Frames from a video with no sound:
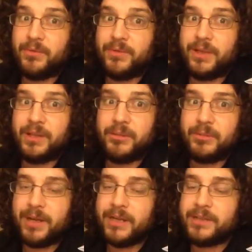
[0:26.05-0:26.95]
with that in the
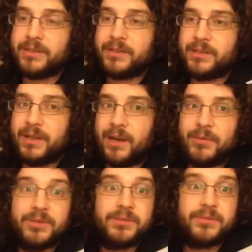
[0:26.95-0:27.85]
past, how
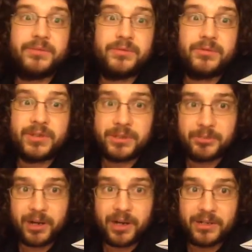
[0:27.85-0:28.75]
it's
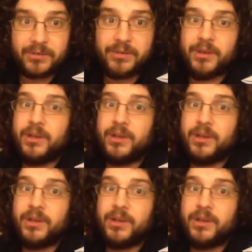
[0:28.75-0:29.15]
transpired and